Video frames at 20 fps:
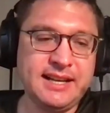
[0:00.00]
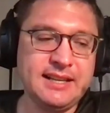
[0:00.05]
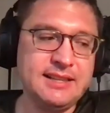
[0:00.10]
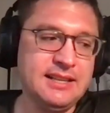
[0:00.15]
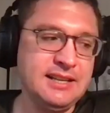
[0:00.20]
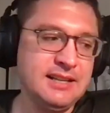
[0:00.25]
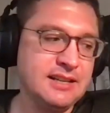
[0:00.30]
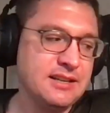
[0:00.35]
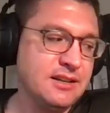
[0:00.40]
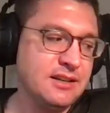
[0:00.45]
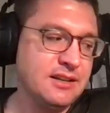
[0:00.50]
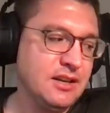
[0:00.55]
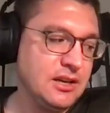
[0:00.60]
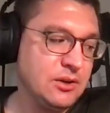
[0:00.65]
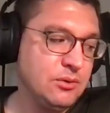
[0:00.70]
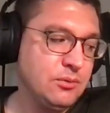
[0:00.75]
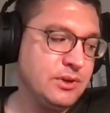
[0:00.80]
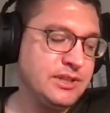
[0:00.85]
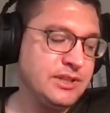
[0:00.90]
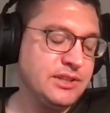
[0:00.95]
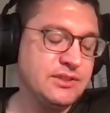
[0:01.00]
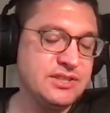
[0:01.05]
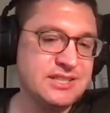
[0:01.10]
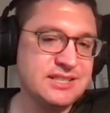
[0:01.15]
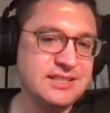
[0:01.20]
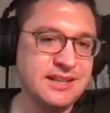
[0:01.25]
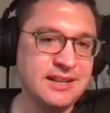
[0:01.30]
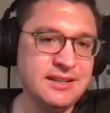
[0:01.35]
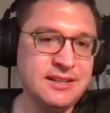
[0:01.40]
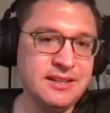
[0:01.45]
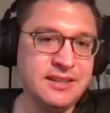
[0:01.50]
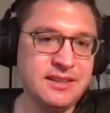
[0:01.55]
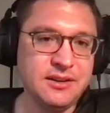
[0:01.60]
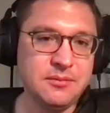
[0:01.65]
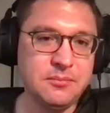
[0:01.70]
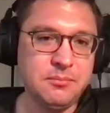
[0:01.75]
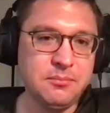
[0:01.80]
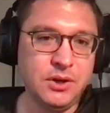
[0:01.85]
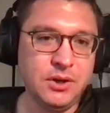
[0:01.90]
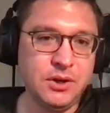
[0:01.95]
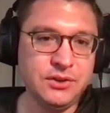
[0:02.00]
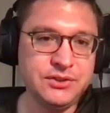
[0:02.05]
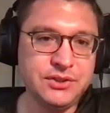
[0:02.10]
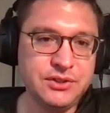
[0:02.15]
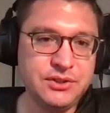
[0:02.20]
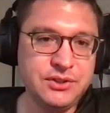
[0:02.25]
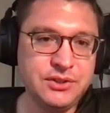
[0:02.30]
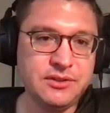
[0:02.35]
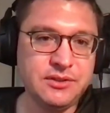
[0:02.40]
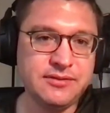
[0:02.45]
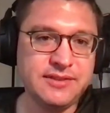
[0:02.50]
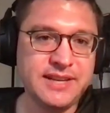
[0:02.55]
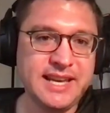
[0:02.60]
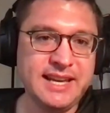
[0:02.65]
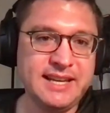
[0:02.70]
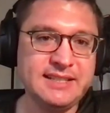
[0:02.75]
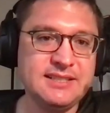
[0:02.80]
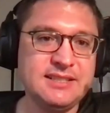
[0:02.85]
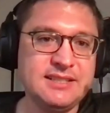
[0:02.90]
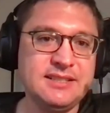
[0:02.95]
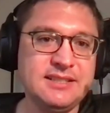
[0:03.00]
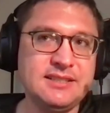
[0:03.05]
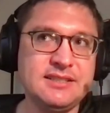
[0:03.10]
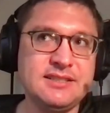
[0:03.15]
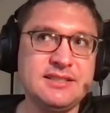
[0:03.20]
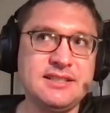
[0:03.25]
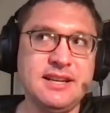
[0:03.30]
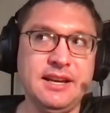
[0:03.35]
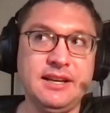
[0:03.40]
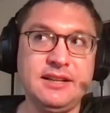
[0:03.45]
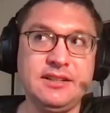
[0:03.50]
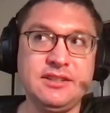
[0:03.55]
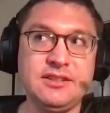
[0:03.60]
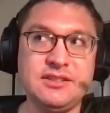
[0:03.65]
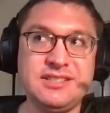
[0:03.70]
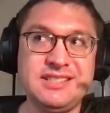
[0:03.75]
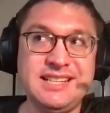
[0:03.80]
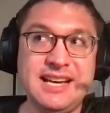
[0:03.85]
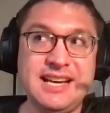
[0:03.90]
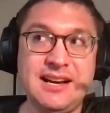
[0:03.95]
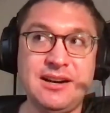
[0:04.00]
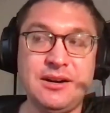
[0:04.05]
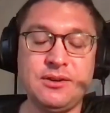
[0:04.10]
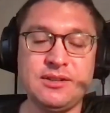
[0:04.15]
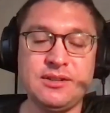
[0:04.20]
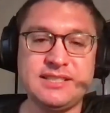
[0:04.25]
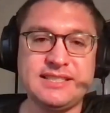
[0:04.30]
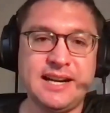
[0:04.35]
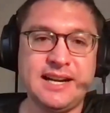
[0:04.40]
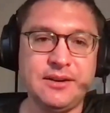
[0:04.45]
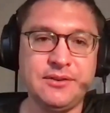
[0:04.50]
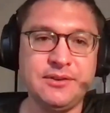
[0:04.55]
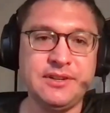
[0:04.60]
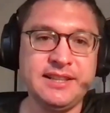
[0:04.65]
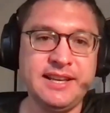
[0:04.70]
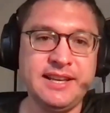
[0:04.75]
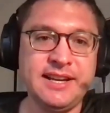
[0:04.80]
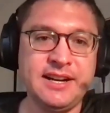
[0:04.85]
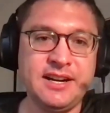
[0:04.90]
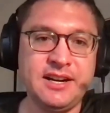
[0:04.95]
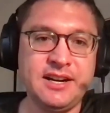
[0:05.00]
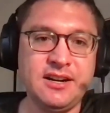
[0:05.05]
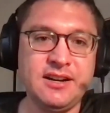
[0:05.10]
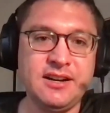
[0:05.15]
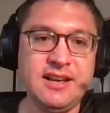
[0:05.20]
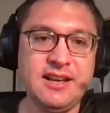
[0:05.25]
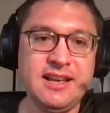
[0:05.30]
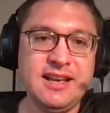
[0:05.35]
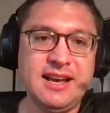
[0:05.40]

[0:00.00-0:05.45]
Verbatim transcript: I think when you study the multitude of cases and you see how astounding they are,